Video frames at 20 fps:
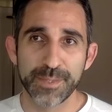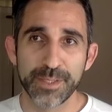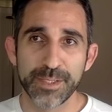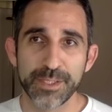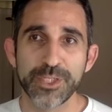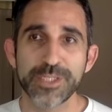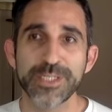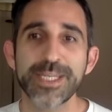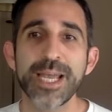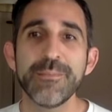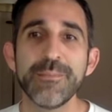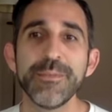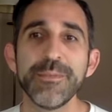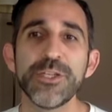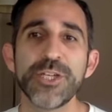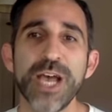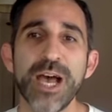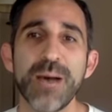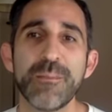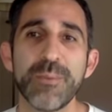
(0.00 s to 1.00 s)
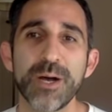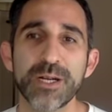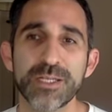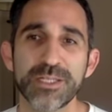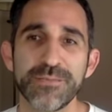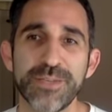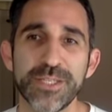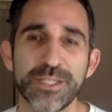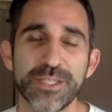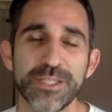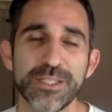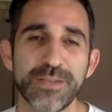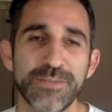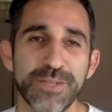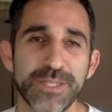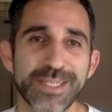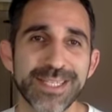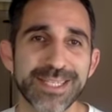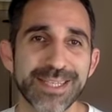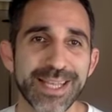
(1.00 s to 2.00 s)
Just type in the chat box if this
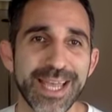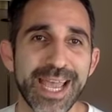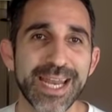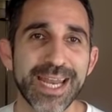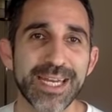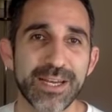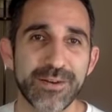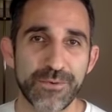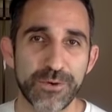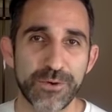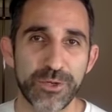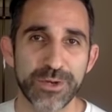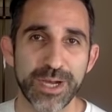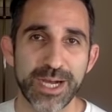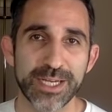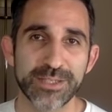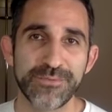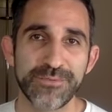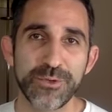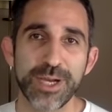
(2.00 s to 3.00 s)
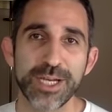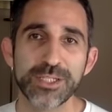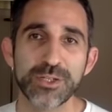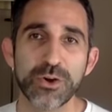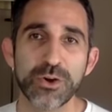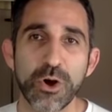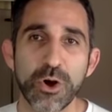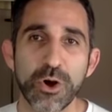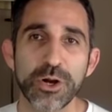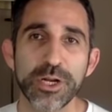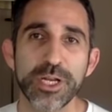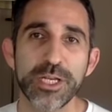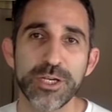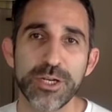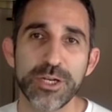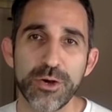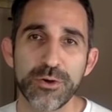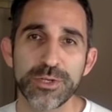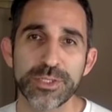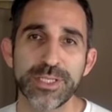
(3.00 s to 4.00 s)
is landing for you guys, if you guys are already
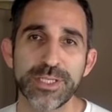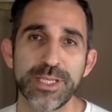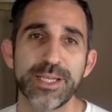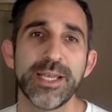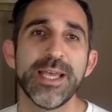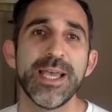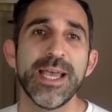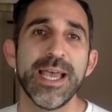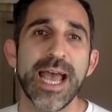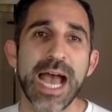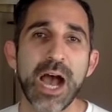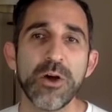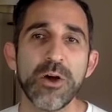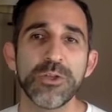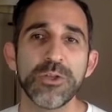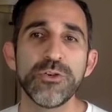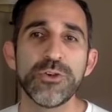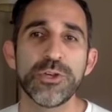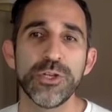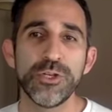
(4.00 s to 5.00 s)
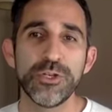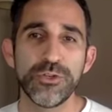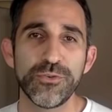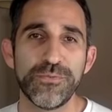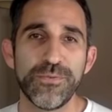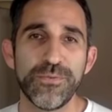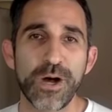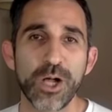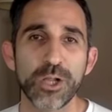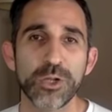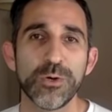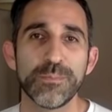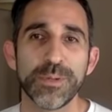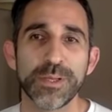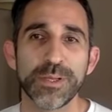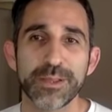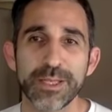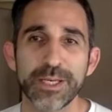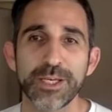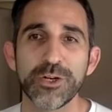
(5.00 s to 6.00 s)
noticing how you can do follow-up a
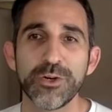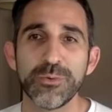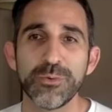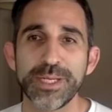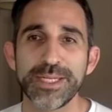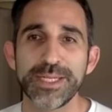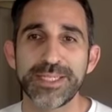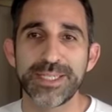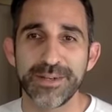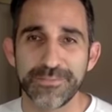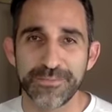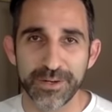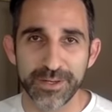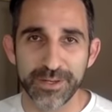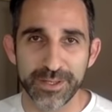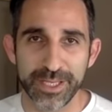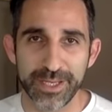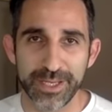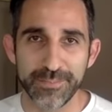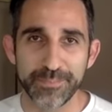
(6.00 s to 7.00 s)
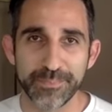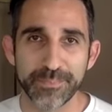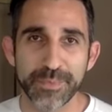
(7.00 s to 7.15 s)
little bit differently.